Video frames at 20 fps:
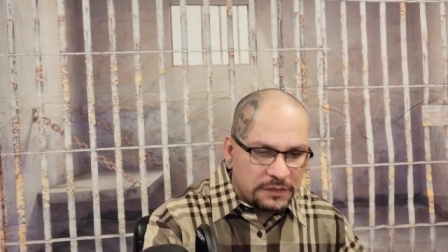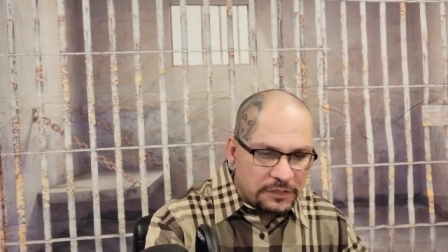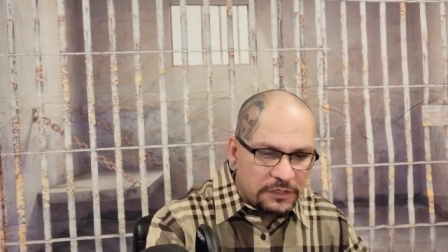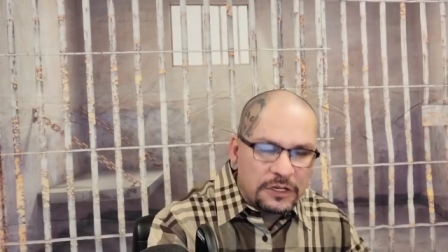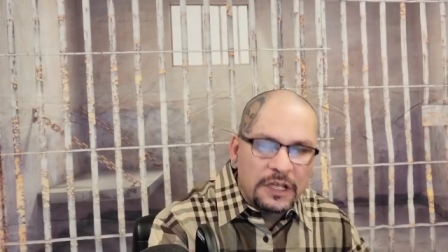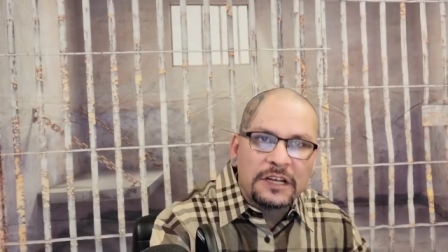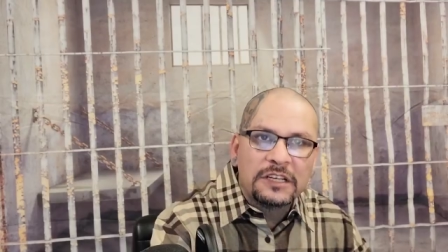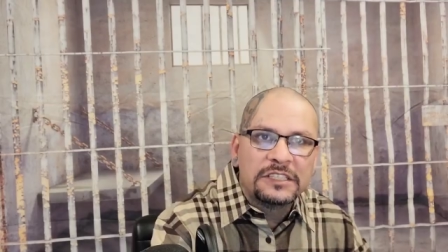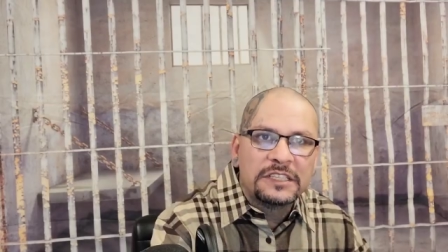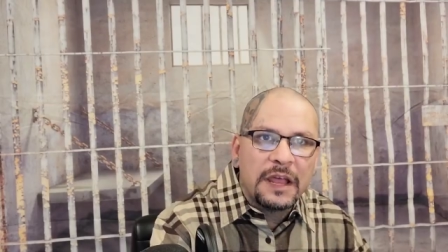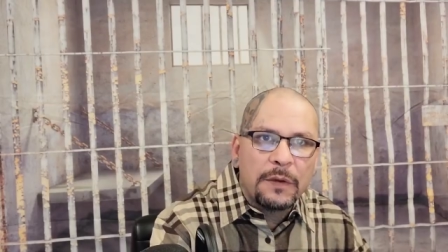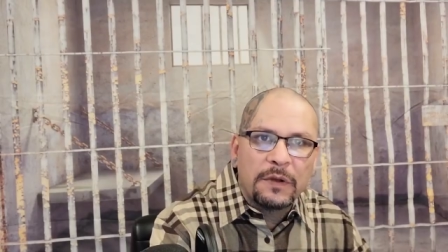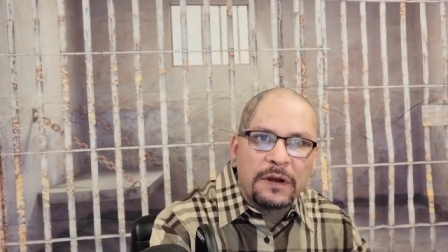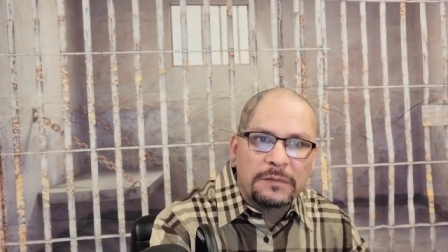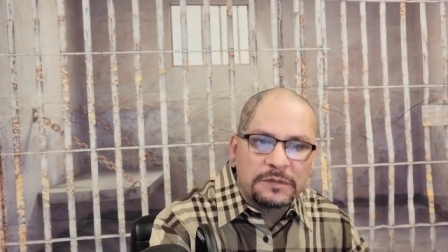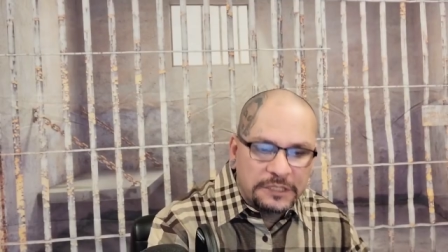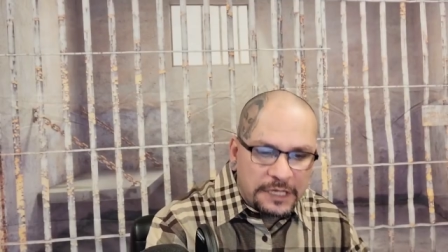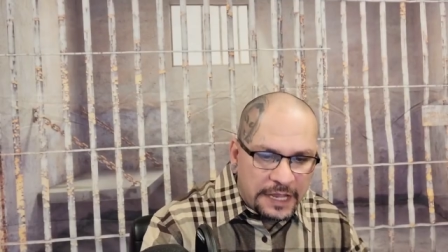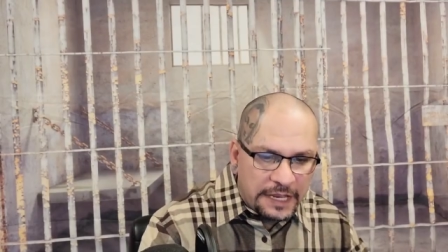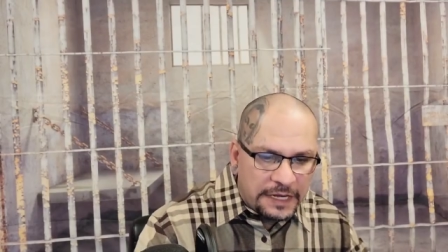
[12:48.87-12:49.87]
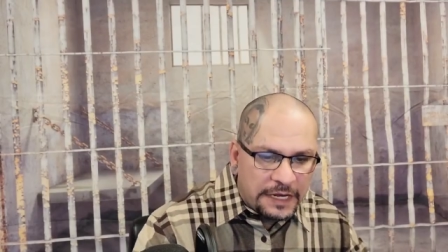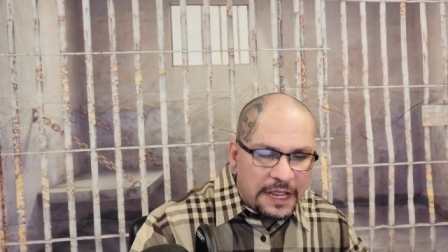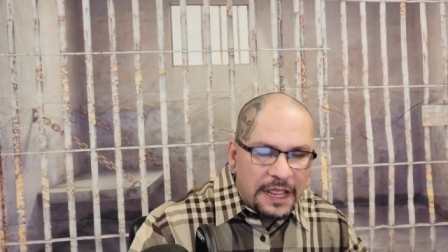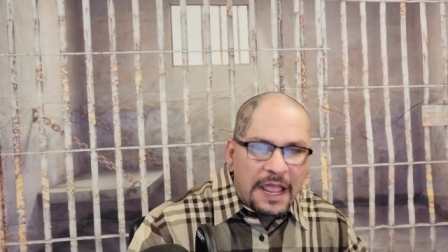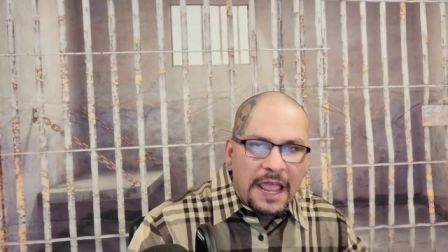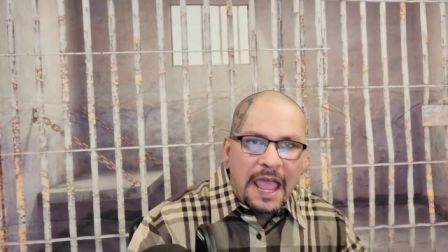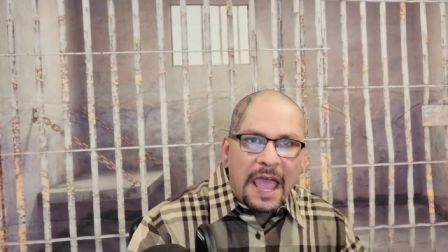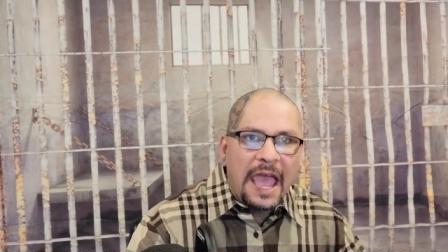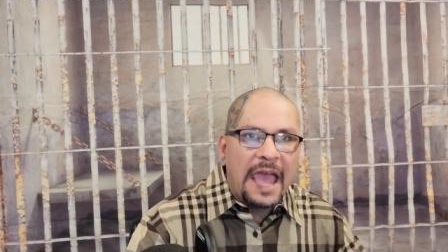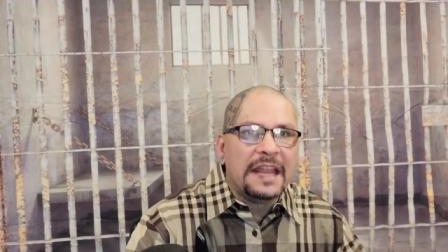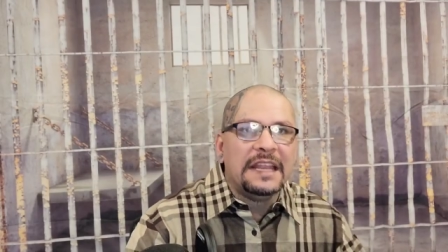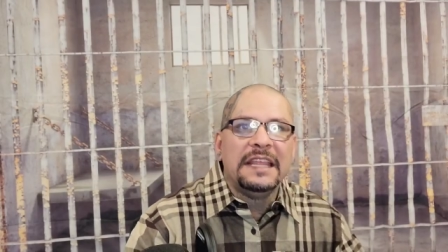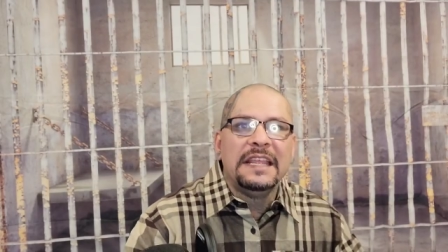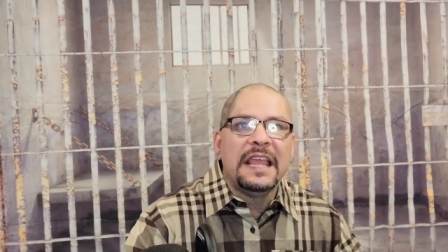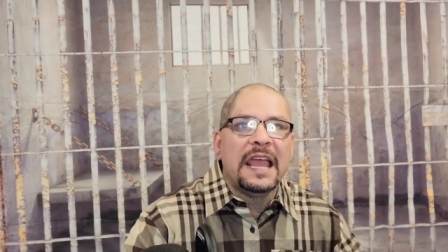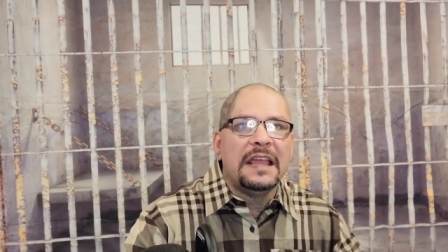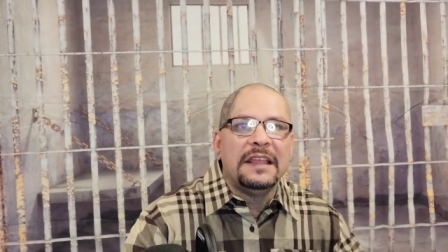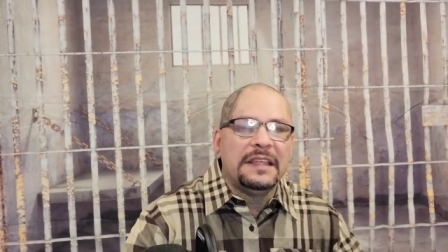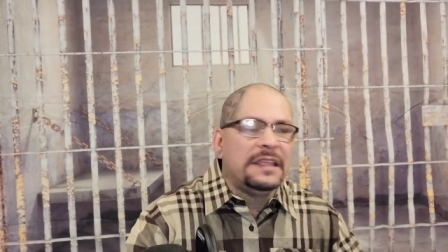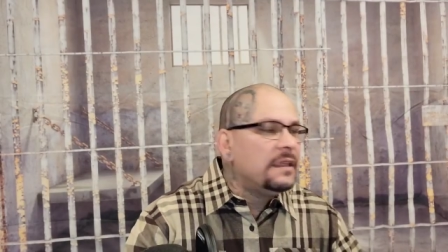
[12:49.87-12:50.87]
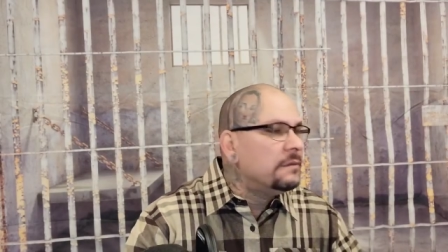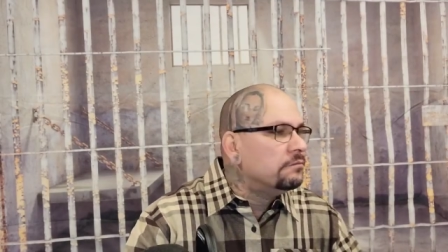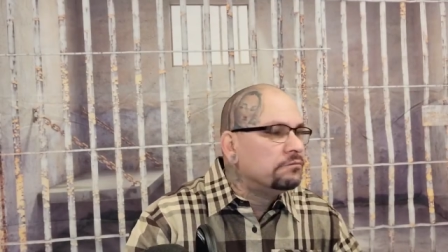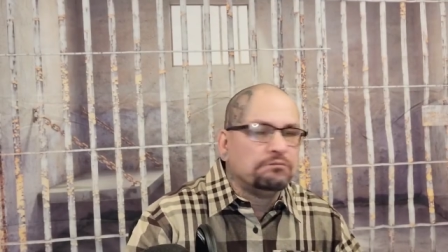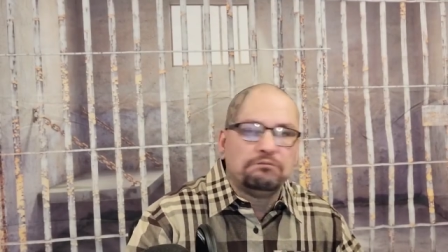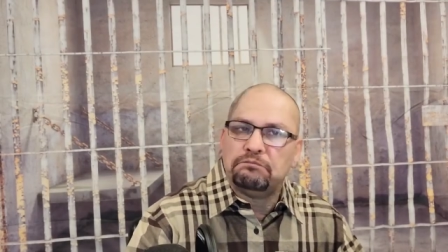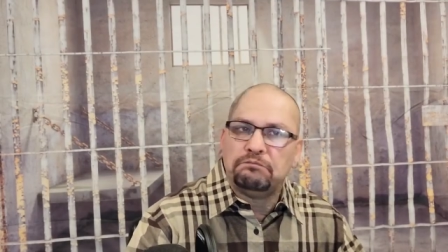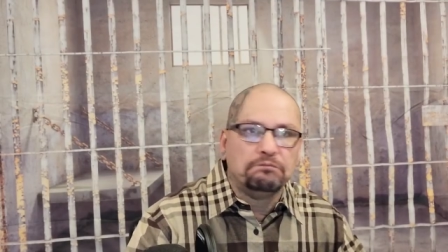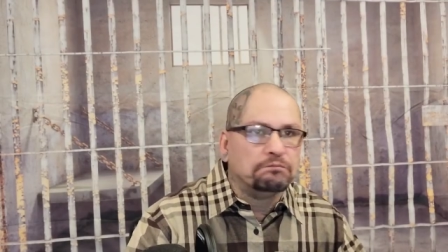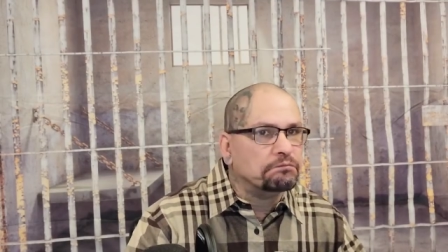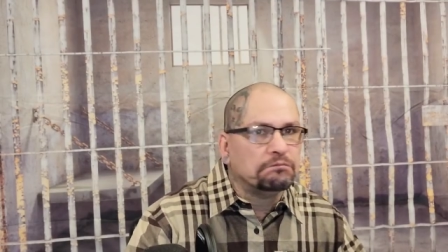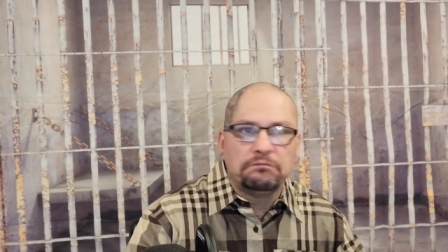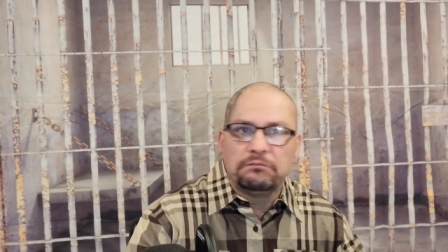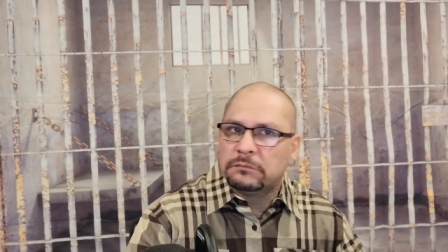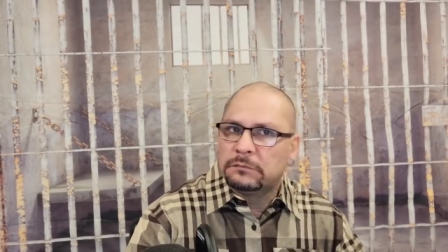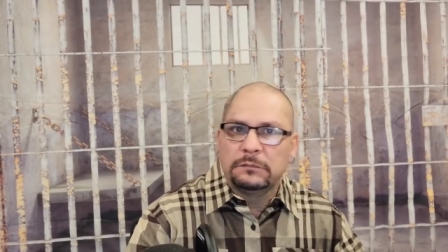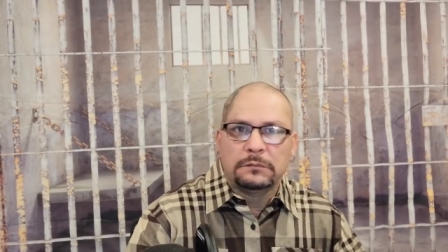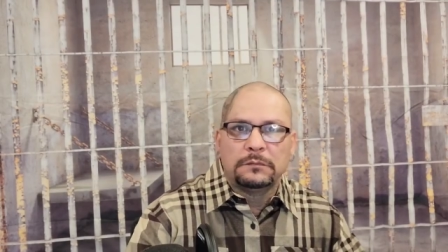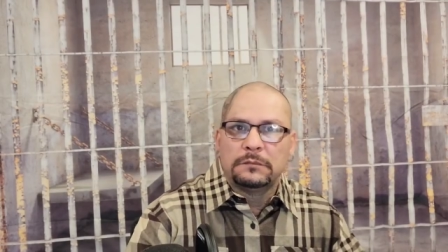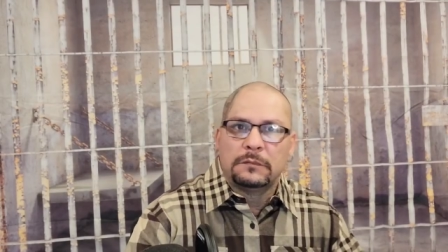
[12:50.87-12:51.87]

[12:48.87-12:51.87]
You understand what I'm saying? And he, he mm